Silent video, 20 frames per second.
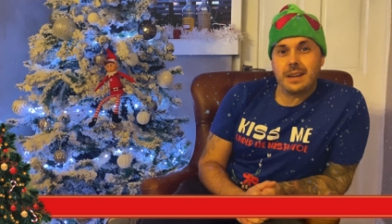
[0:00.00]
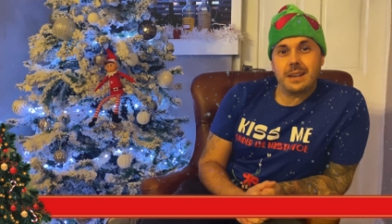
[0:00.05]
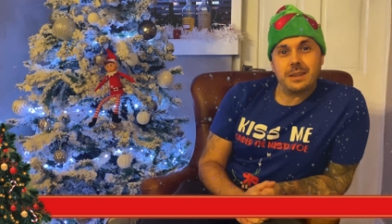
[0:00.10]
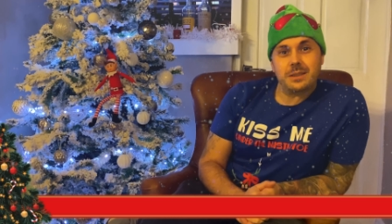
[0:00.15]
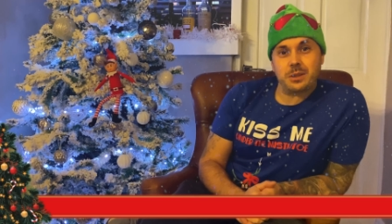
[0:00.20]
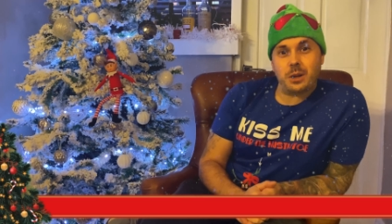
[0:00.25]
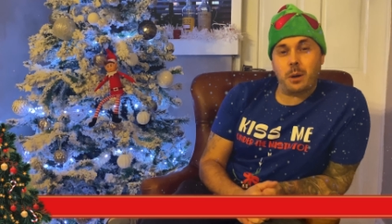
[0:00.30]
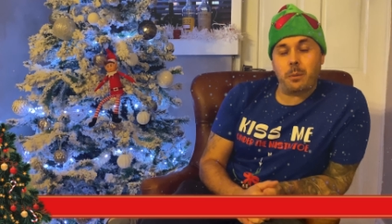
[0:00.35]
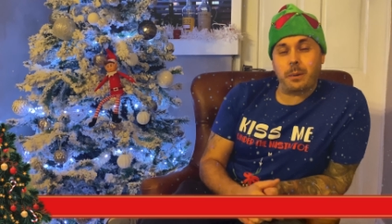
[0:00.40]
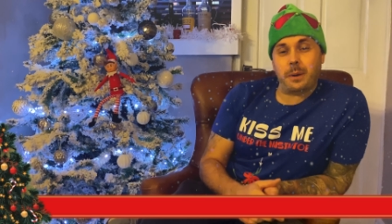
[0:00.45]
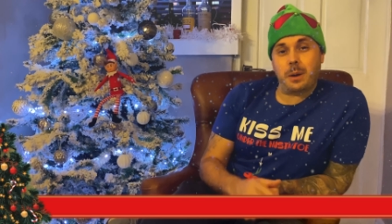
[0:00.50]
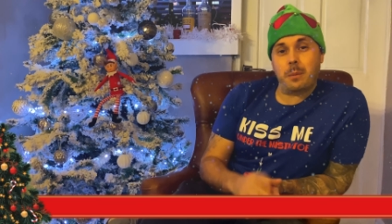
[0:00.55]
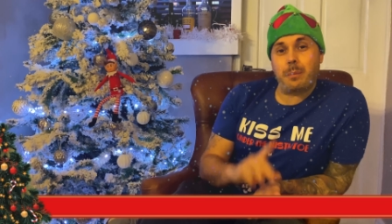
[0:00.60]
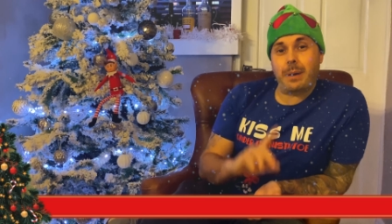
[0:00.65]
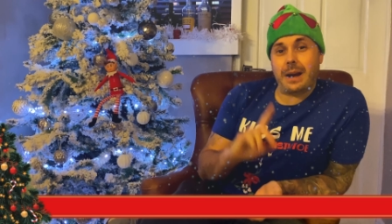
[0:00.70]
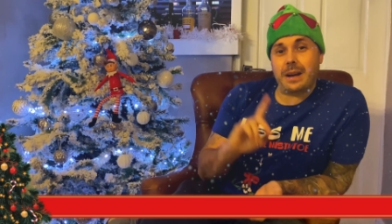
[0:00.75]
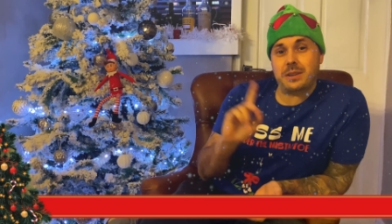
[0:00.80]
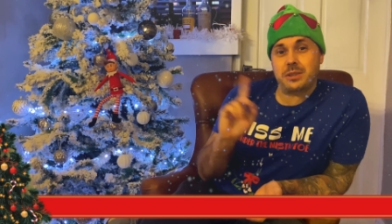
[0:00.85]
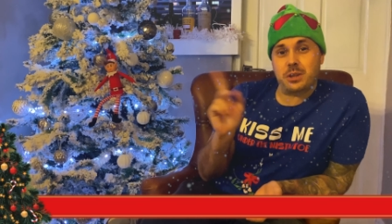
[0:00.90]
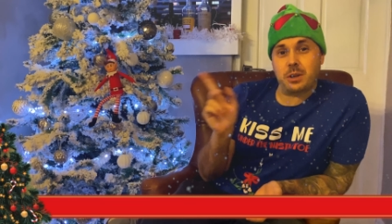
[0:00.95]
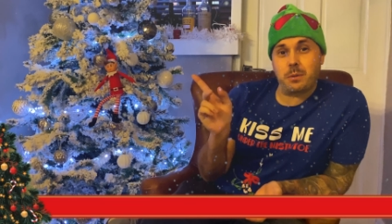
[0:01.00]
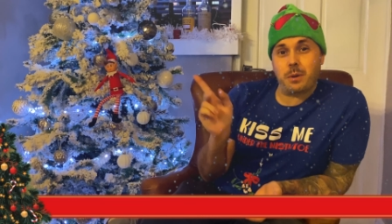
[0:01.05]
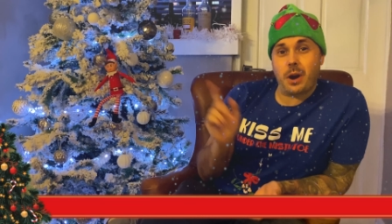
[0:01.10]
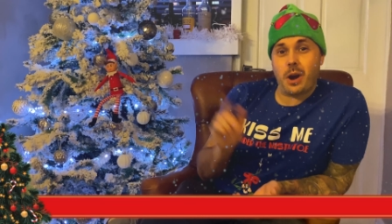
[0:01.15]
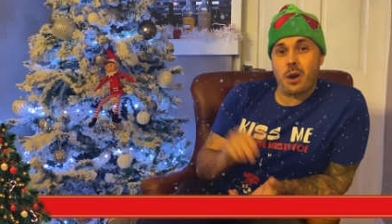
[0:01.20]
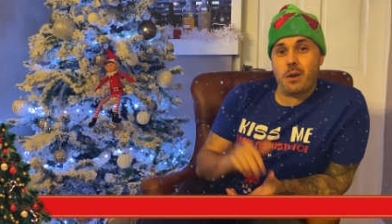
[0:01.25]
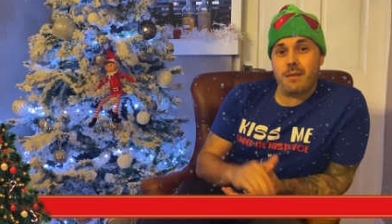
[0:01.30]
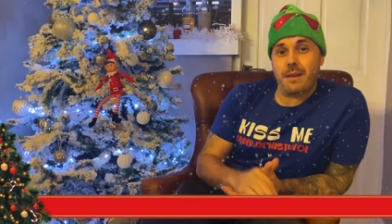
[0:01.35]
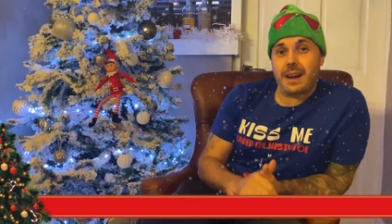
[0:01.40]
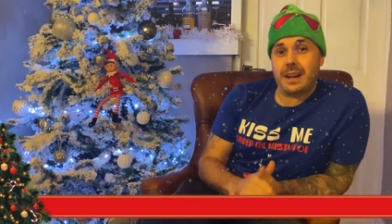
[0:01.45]
So I'm going to pass you
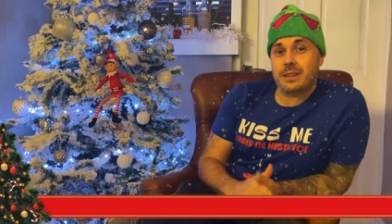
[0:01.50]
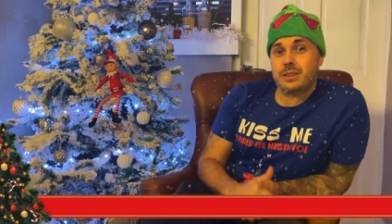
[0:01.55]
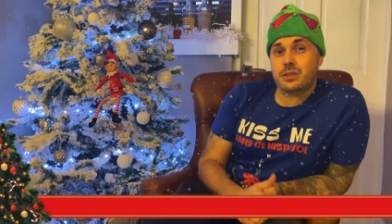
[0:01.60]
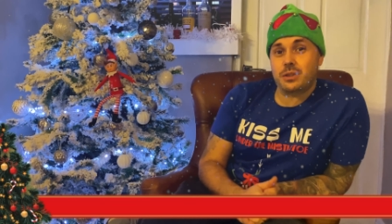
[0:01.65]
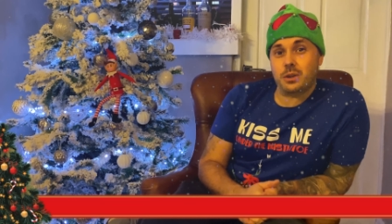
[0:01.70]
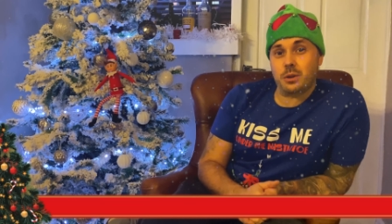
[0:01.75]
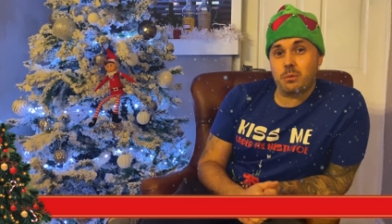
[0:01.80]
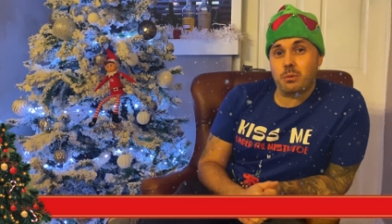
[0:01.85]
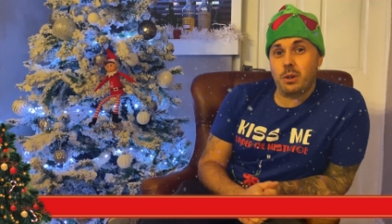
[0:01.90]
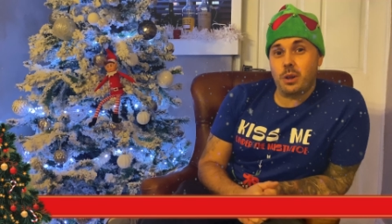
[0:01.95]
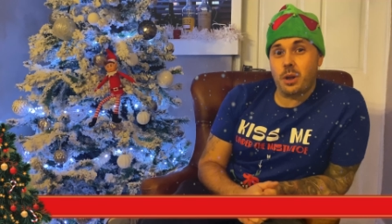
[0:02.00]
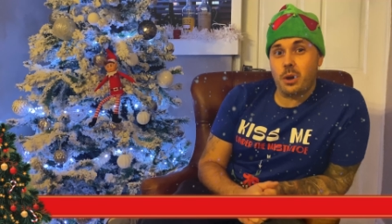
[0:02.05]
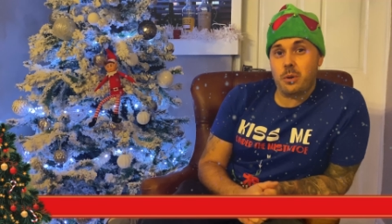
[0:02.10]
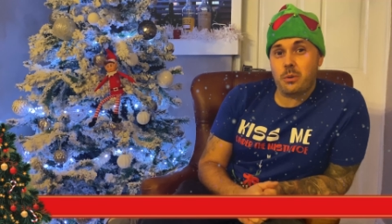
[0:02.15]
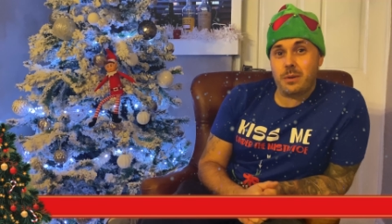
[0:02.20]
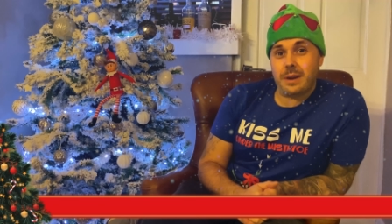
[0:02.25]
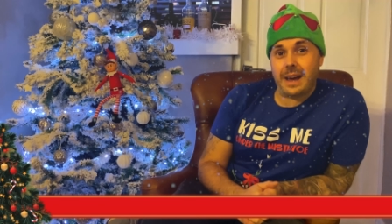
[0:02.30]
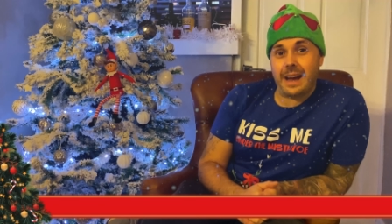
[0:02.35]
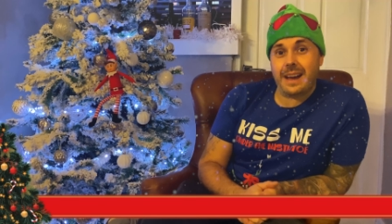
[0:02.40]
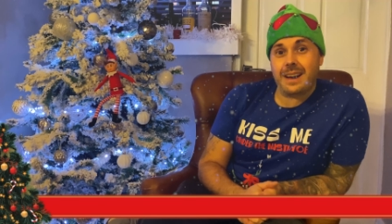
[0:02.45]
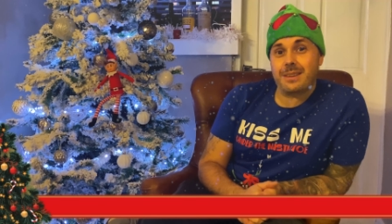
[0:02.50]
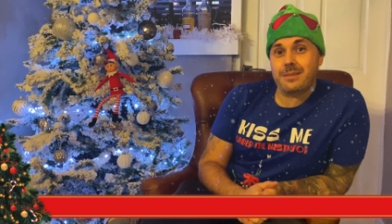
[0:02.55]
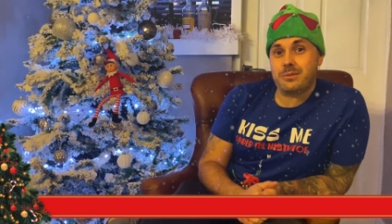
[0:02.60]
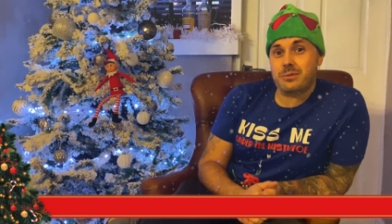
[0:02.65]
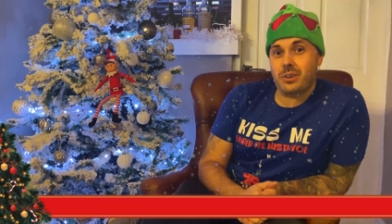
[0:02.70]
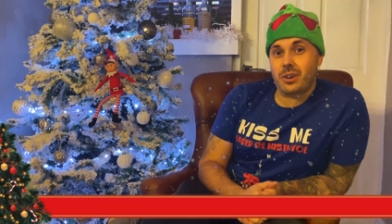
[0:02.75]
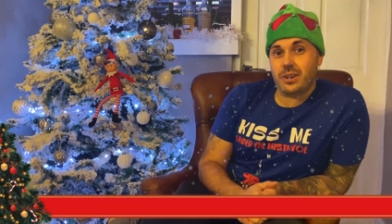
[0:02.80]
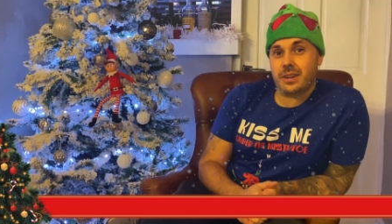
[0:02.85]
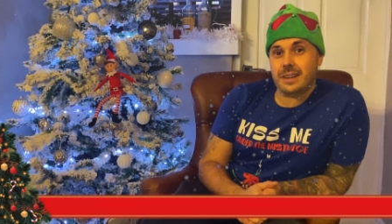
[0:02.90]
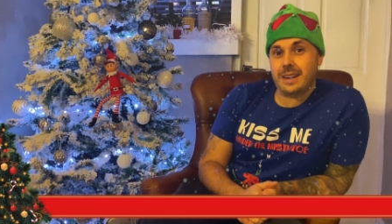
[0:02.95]
over to Luna
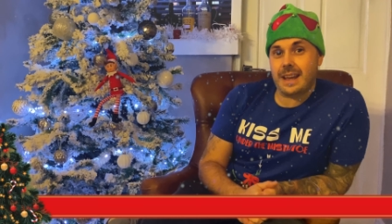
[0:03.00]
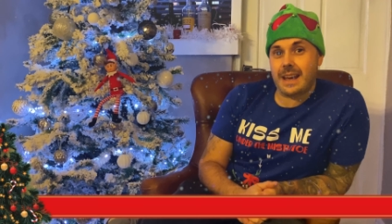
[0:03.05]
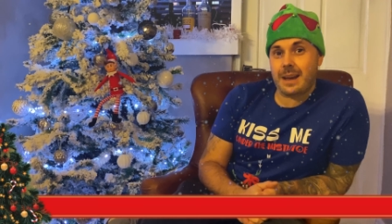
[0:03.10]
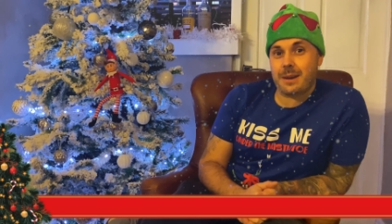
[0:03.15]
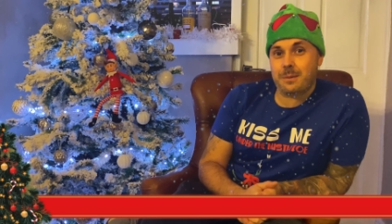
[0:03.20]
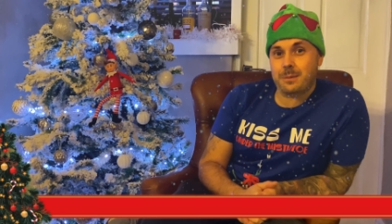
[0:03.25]
right now.